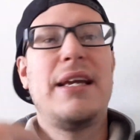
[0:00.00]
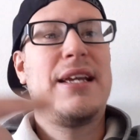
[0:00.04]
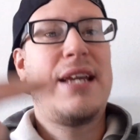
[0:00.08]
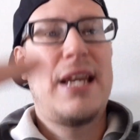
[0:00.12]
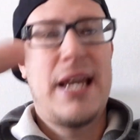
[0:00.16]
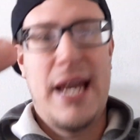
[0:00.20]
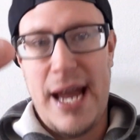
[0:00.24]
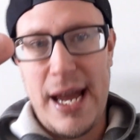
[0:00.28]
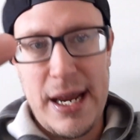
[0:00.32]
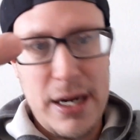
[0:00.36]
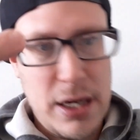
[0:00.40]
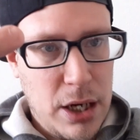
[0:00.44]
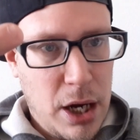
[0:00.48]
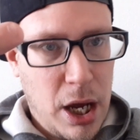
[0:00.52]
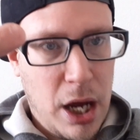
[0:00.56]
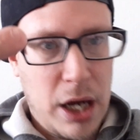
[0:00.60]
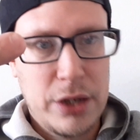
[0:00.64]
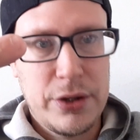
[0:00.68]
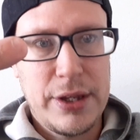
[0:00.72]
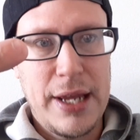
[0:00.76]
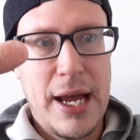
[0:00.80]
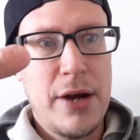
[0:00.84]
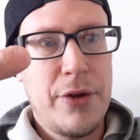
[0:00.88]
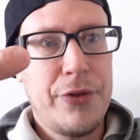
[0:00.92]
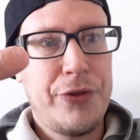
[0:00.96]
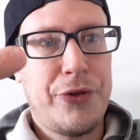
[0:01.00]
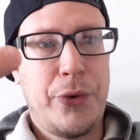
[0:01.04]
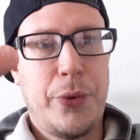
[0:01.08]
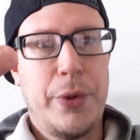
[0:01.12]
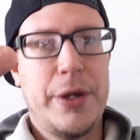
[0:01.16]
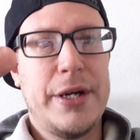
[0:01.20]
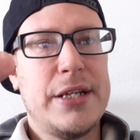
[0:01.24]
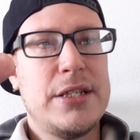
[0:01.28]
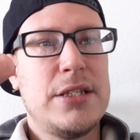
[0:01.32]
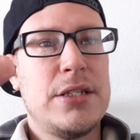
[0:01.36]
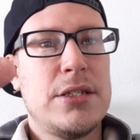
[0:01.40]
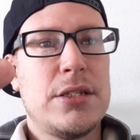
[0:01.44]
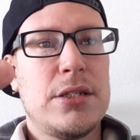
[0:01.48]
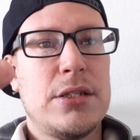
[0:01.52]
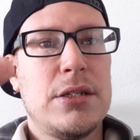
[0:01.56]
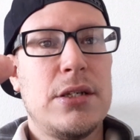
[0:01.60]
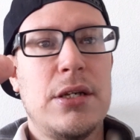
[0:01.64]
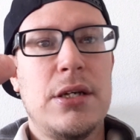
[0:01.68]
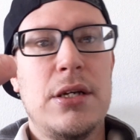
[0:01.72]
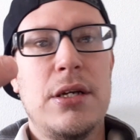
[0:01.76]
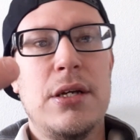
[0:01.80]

can't knock down threes.